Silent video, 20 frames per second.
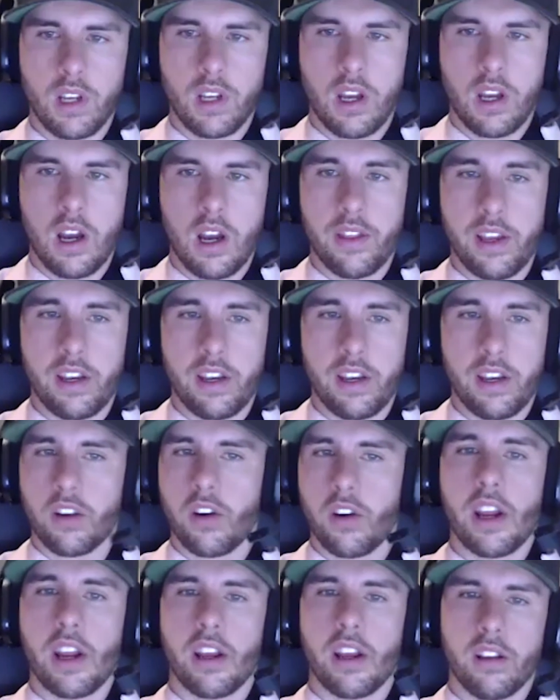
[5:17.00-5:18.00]
Uh, they did
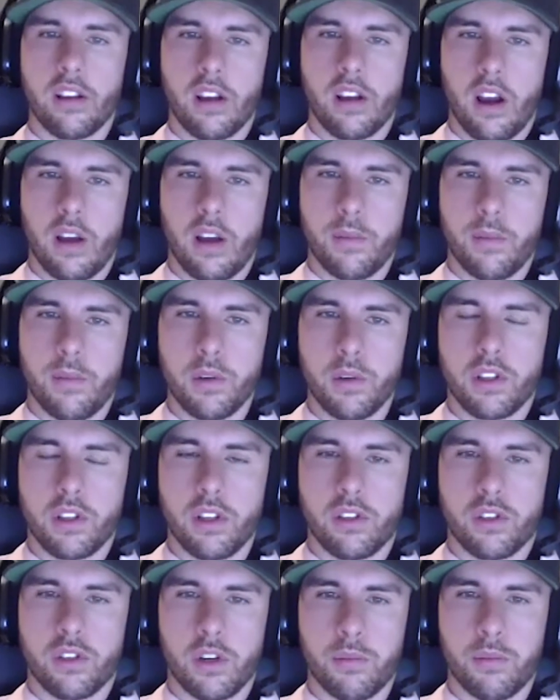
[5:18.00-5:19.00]
great. Um, it was the
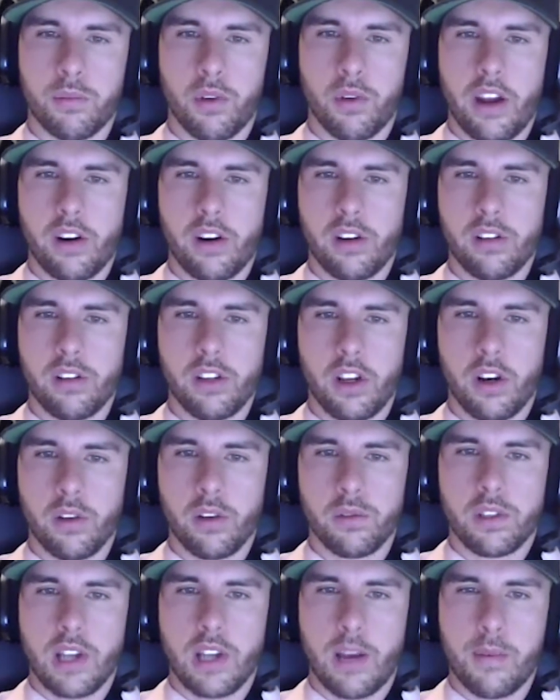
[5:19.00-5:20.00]
triple header, you
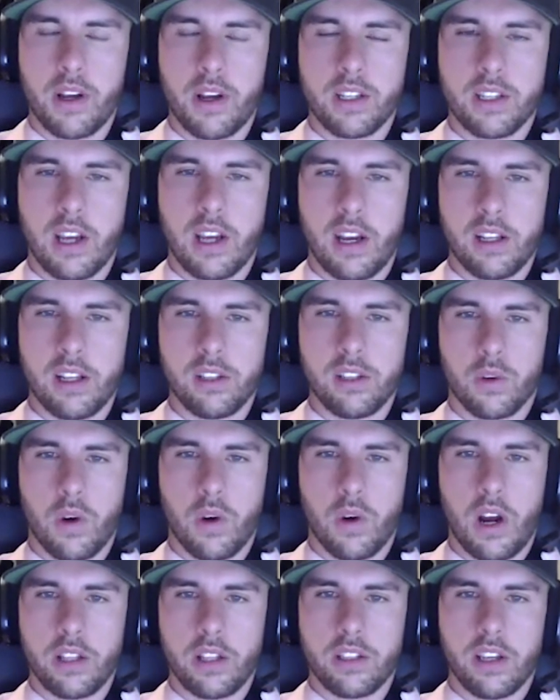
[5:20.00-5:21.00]
know, side by sides,
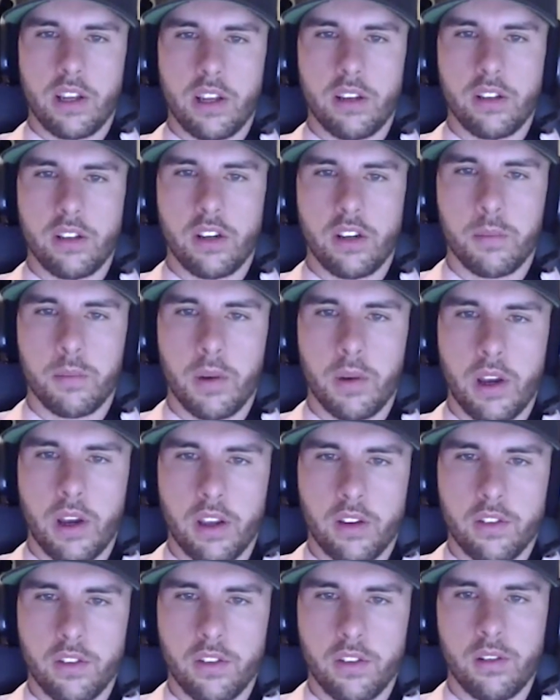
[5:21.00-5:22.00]
quads, and dirt
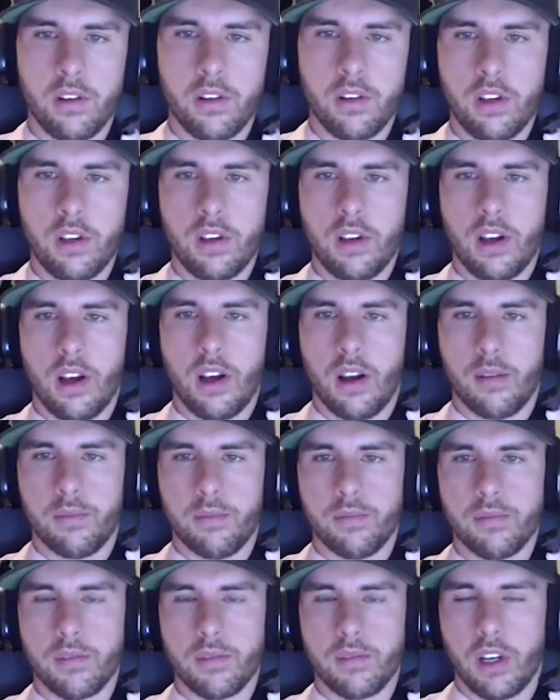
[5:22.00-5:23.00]
bikes. So,
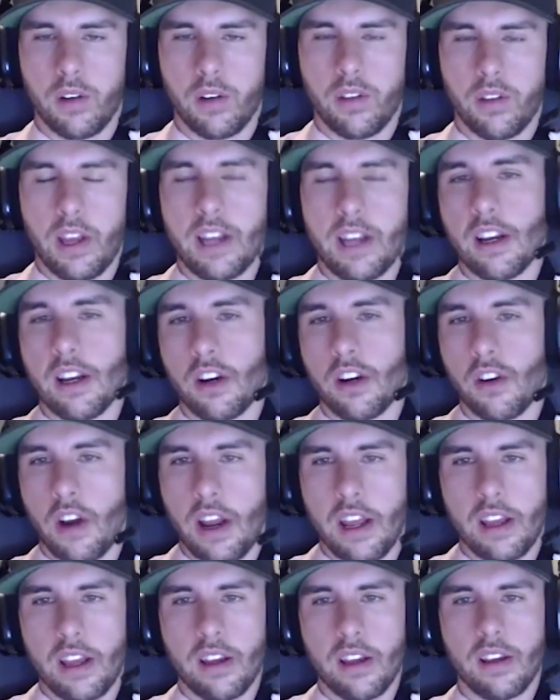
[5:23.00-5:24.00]
um, you know, they did
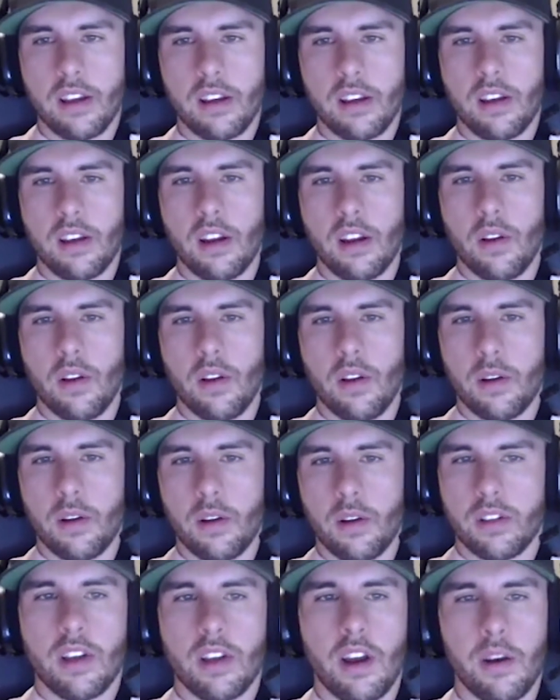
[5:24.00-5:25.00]
great. You know, there was
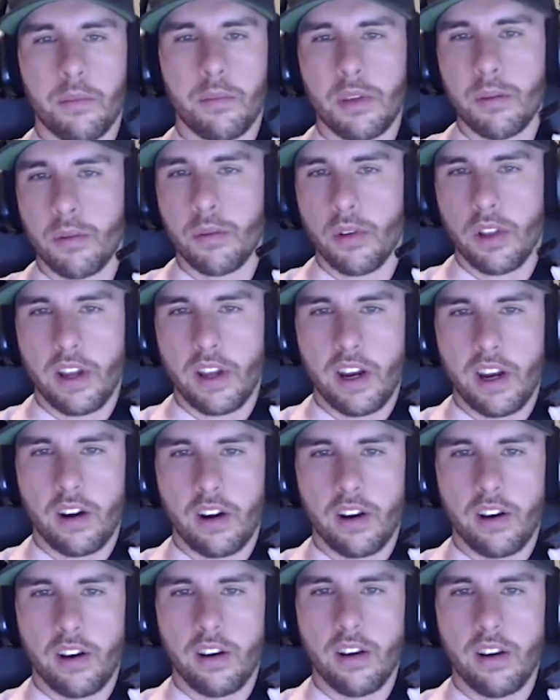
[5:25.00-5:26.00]
a ton of people
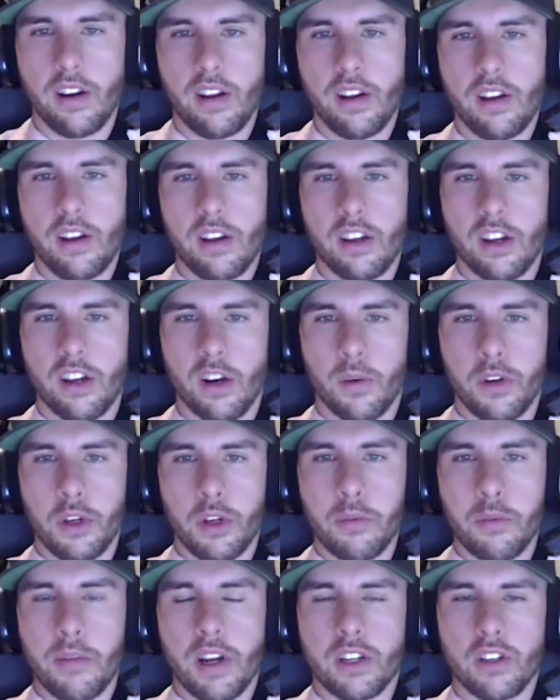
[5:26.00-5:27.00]
there, and you know when
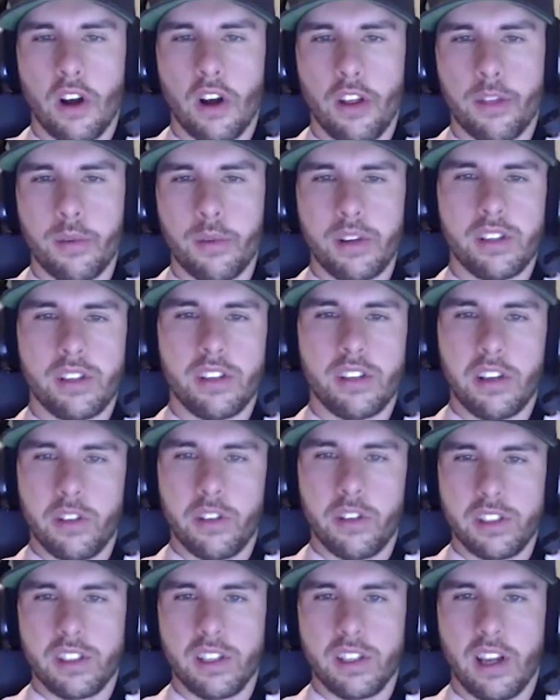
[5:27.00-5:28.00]
you mix all three
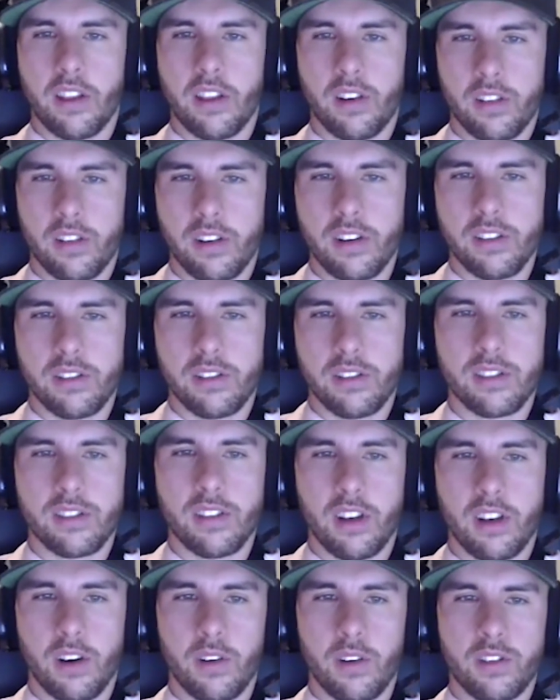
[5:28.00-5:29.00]
series together there's
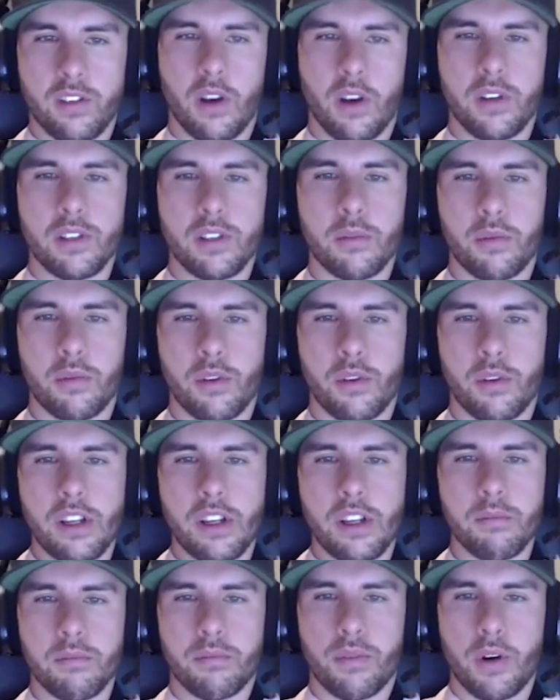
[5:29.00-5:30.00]
you know it's always a
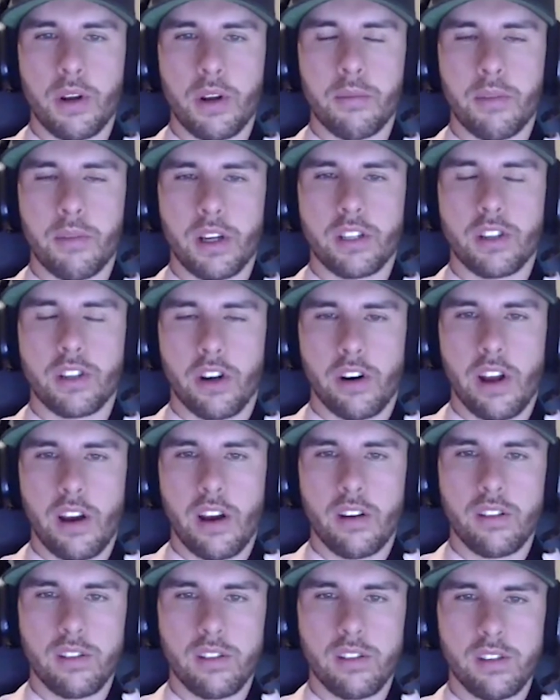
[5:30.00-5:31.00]
pretty pretty big
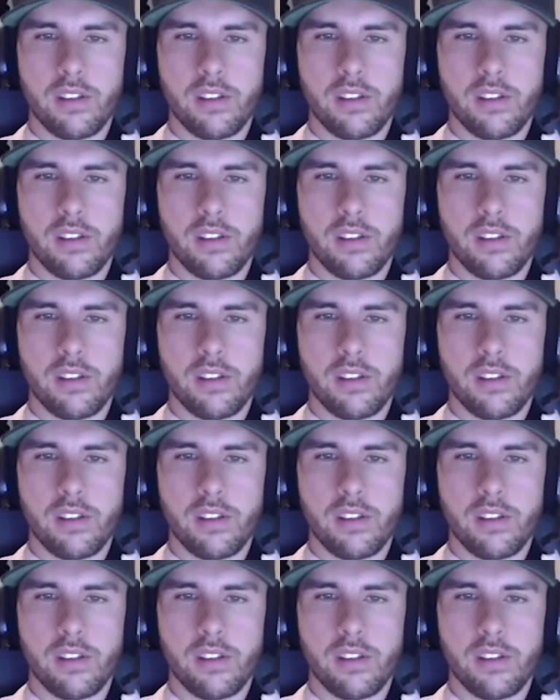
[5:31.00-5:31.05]
turnout